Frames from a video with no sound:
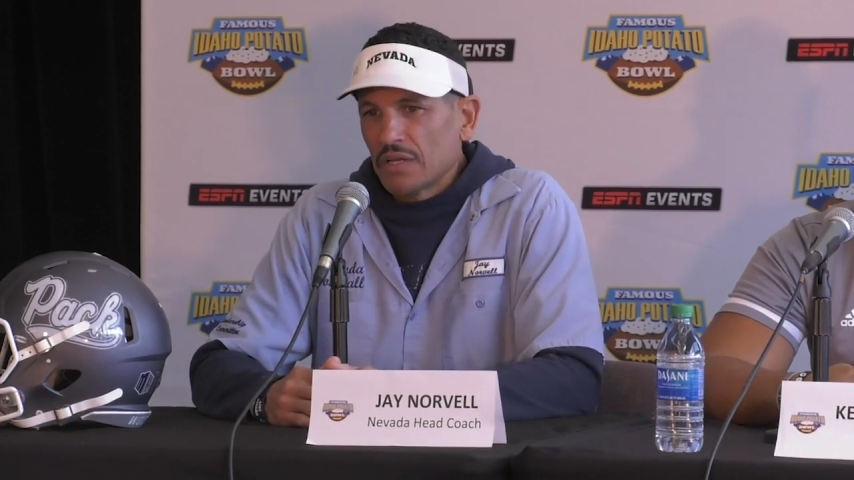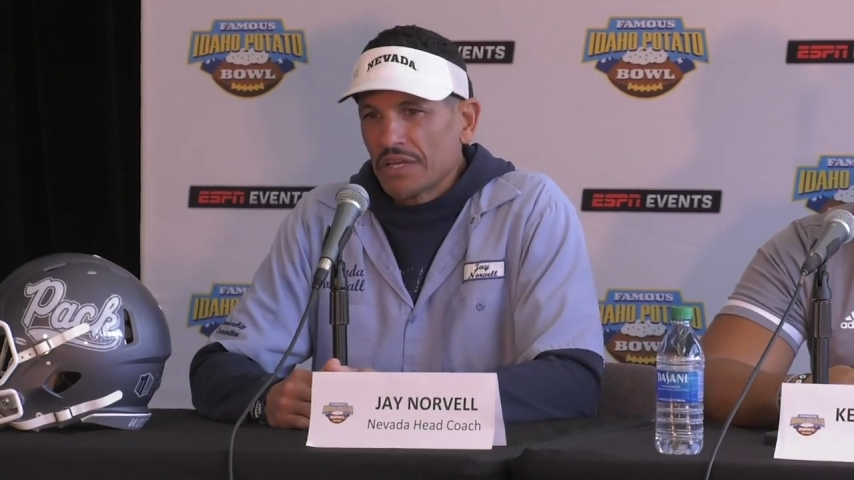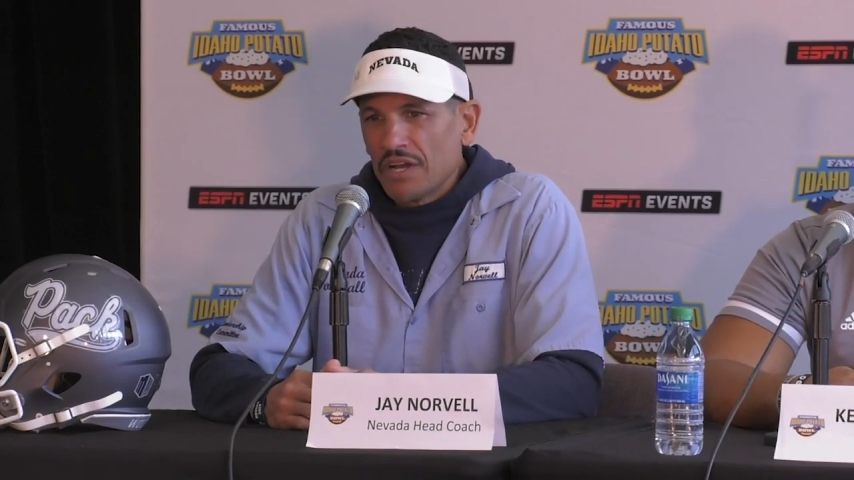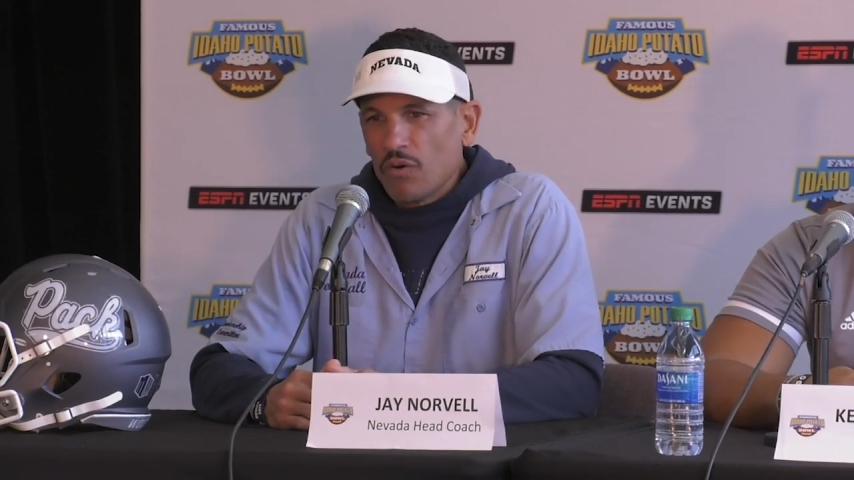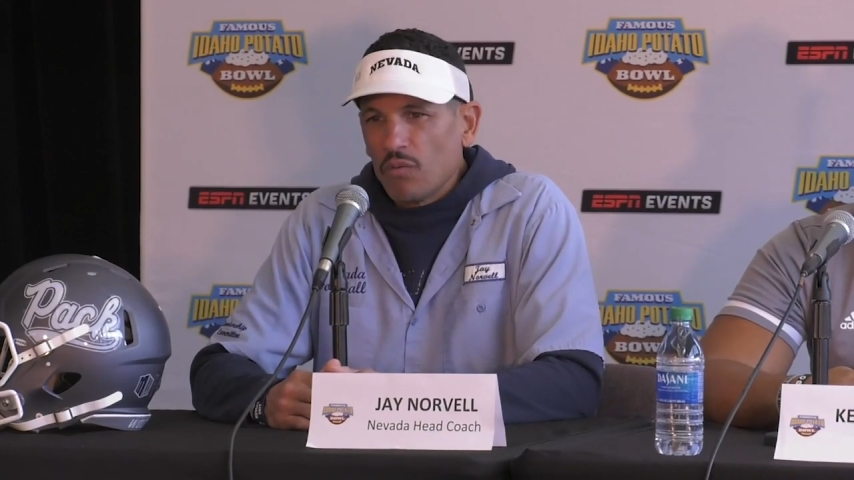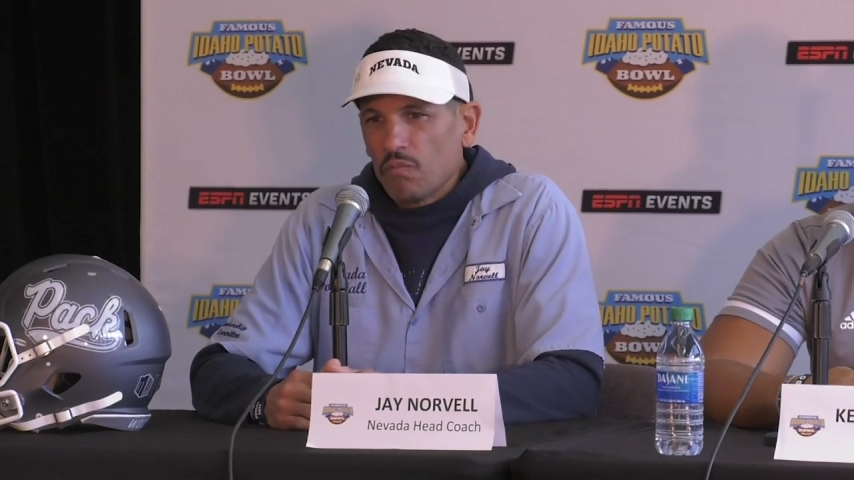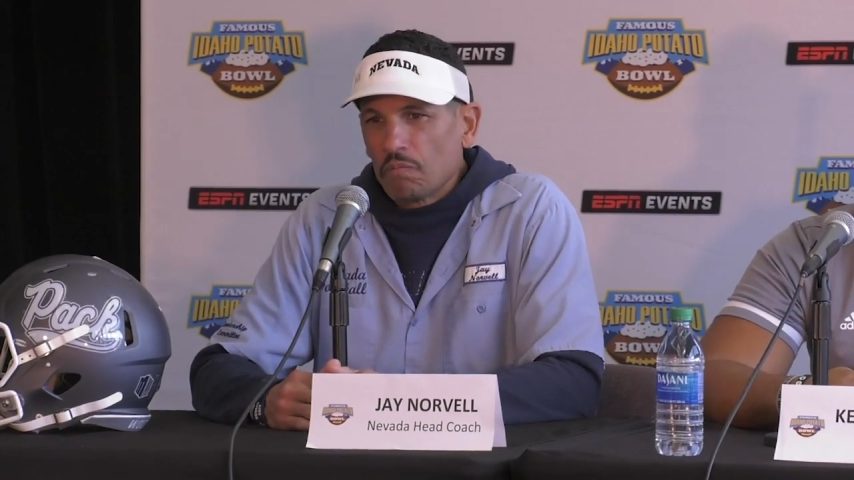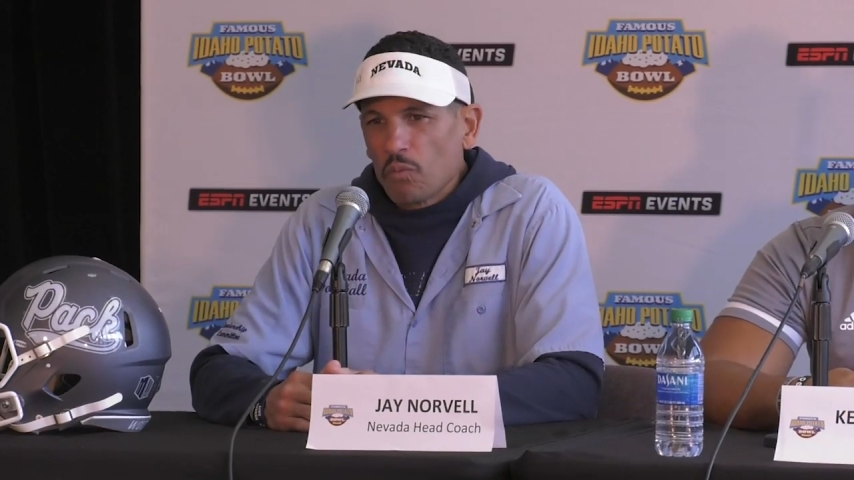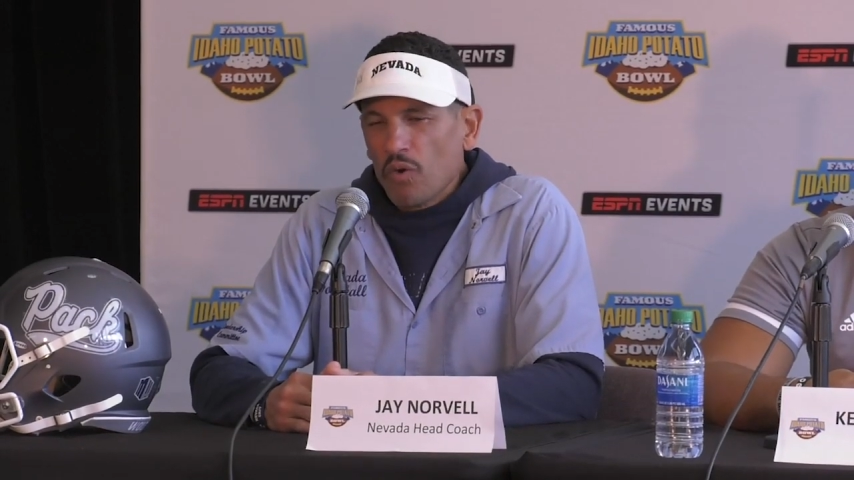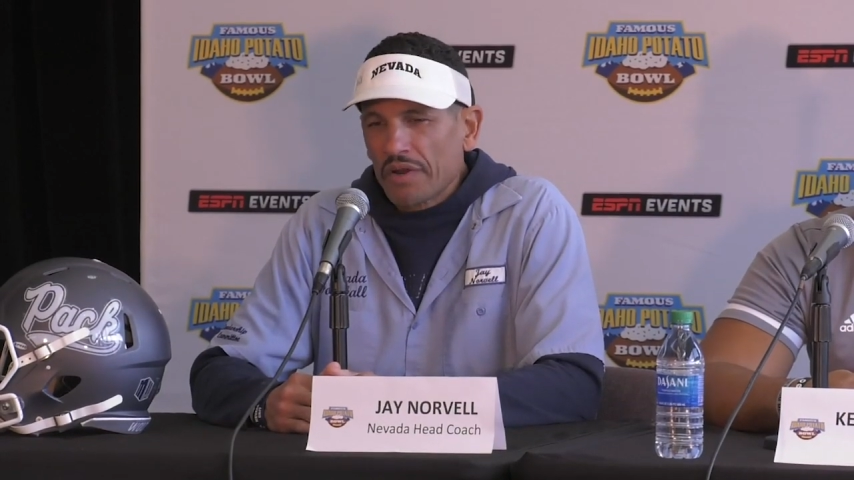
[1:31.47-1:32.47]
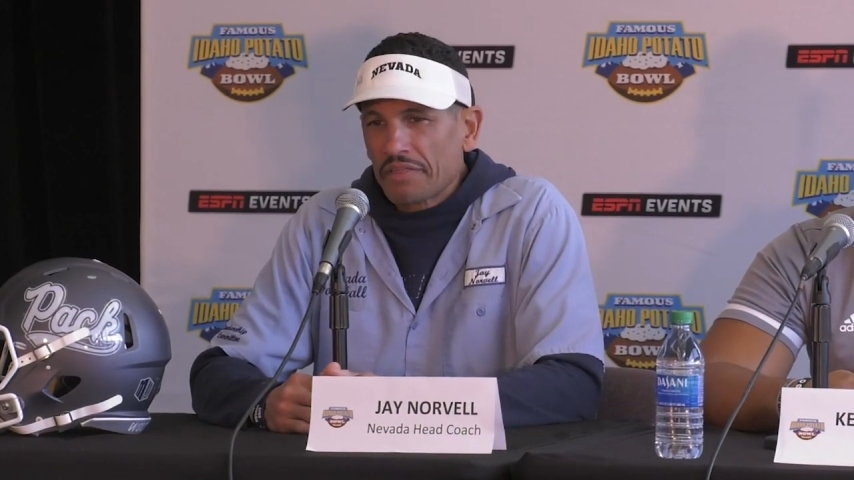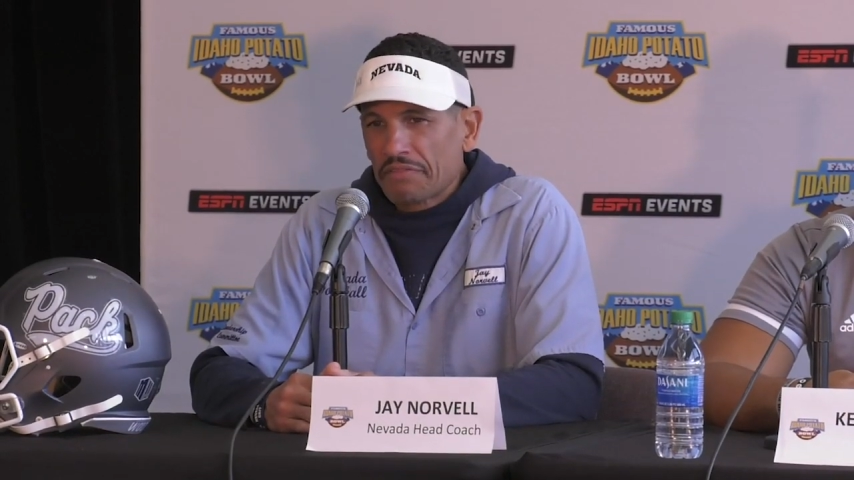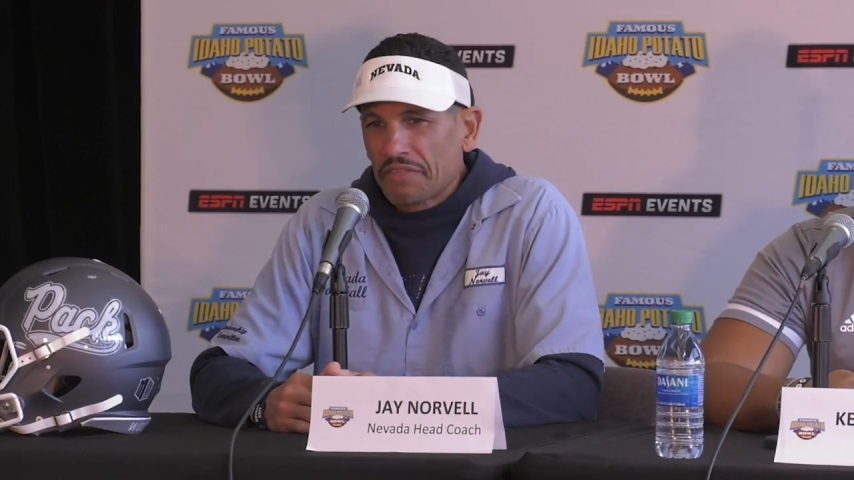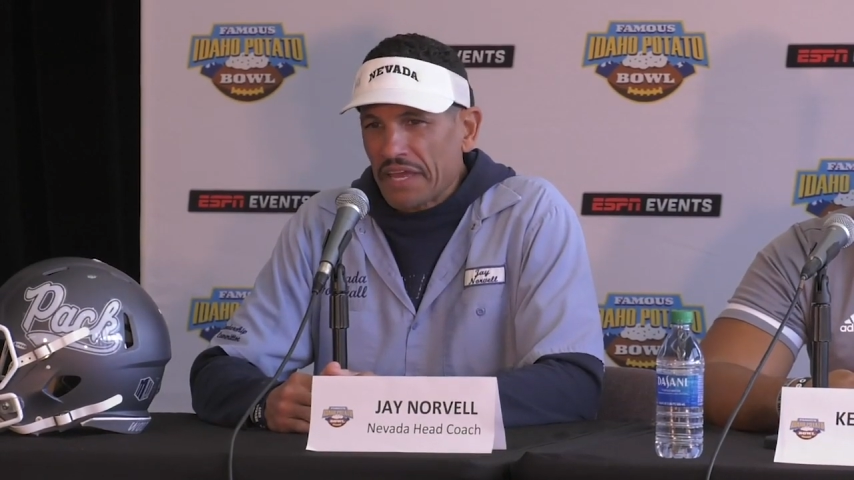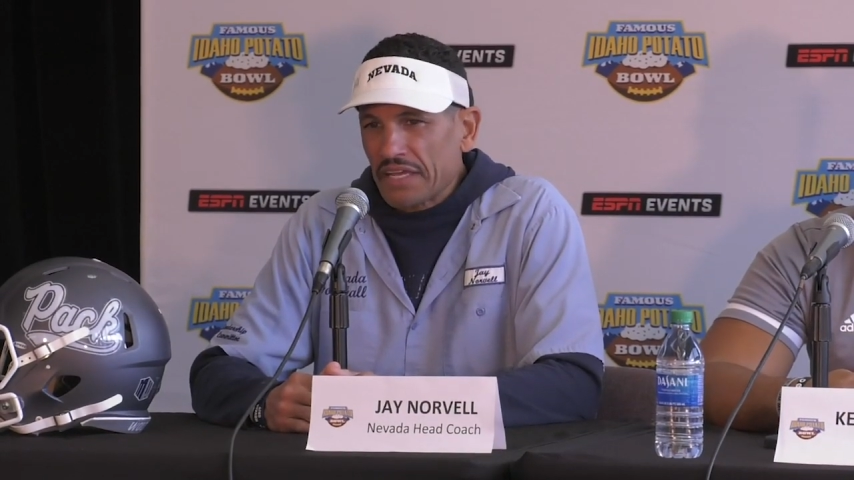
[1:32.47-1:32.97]
You know, one of the
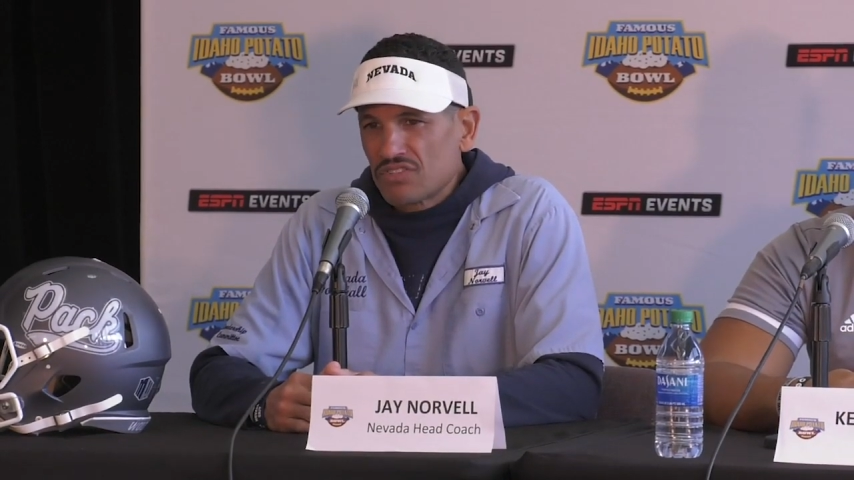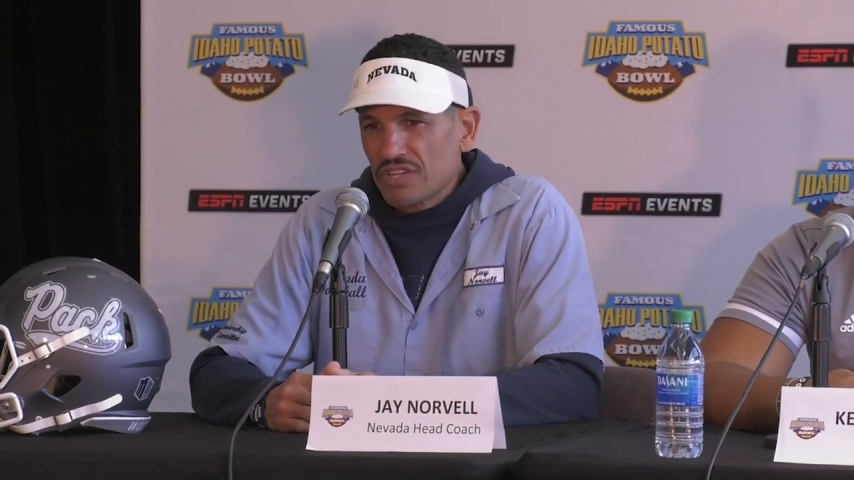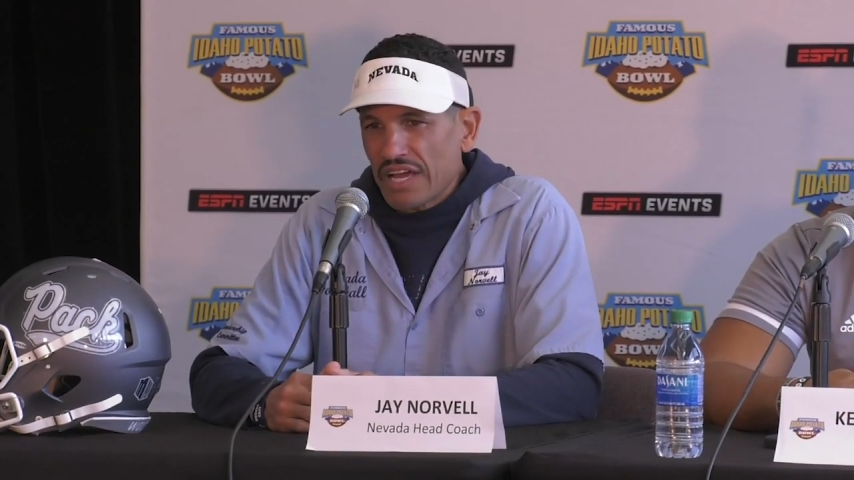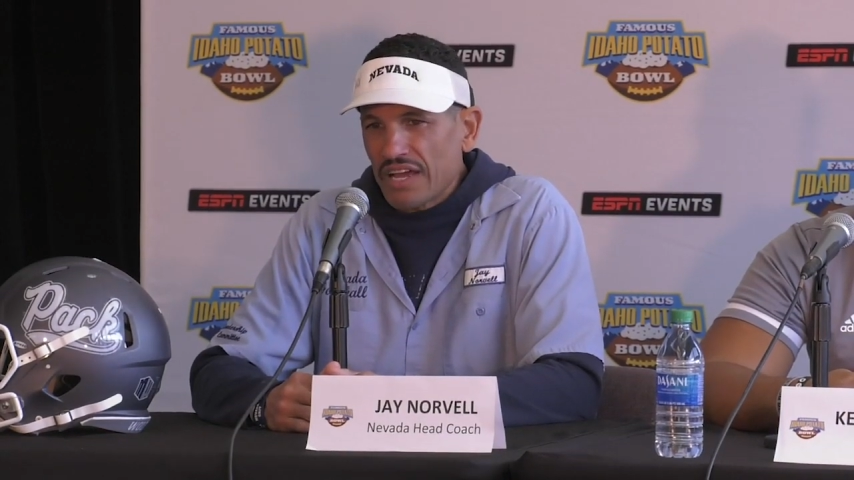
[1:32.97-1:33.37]
things